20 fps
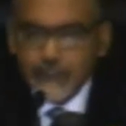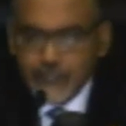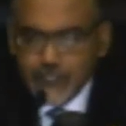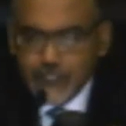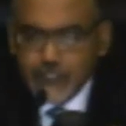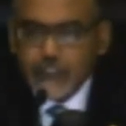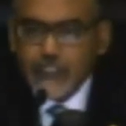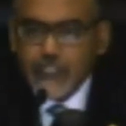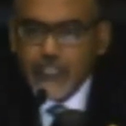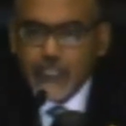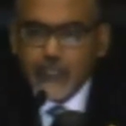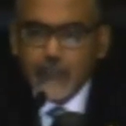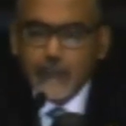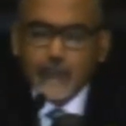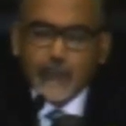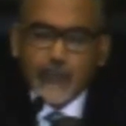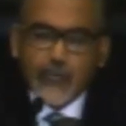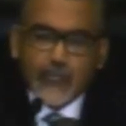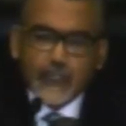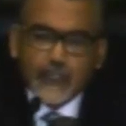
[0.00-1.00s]
is
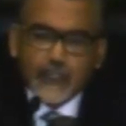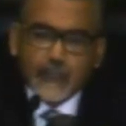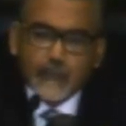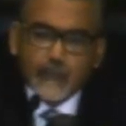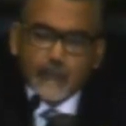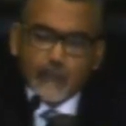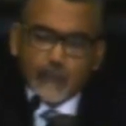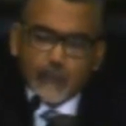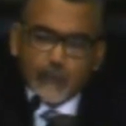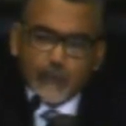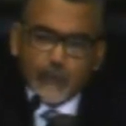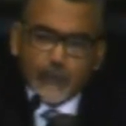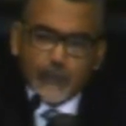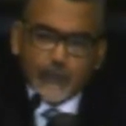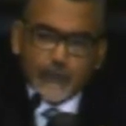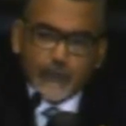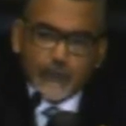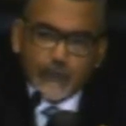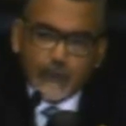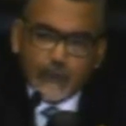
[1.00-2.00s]
dictated by the
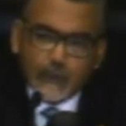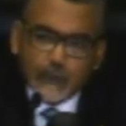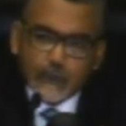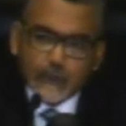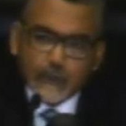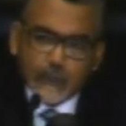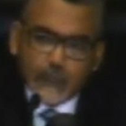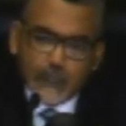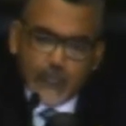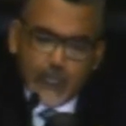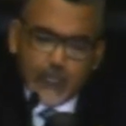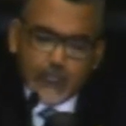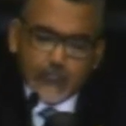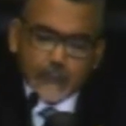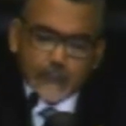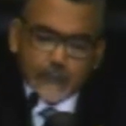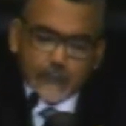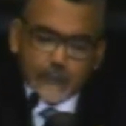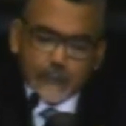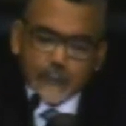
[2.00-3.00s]
employer
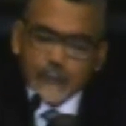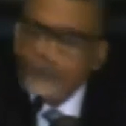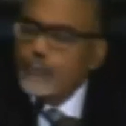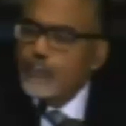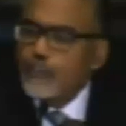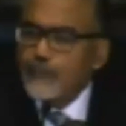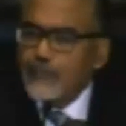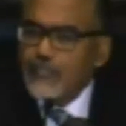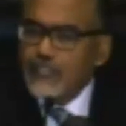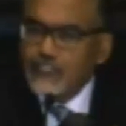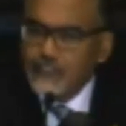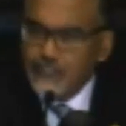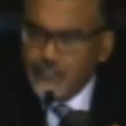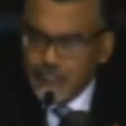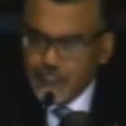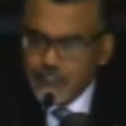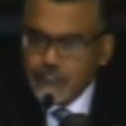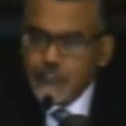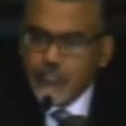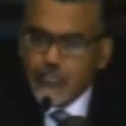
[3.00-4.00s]

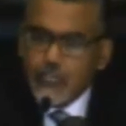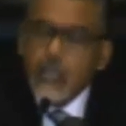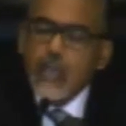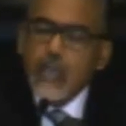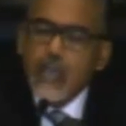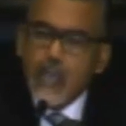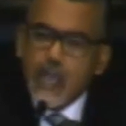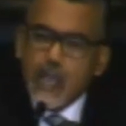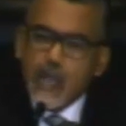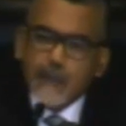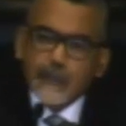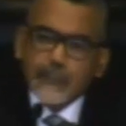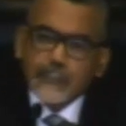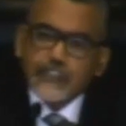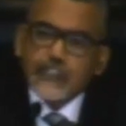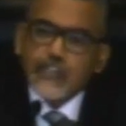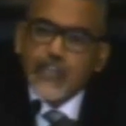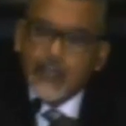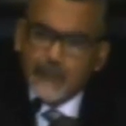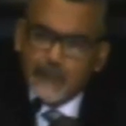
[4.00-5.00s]
determination as to how
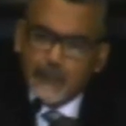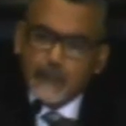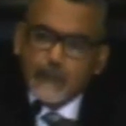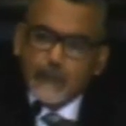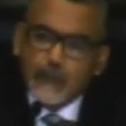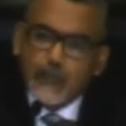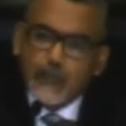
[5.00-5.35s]
much time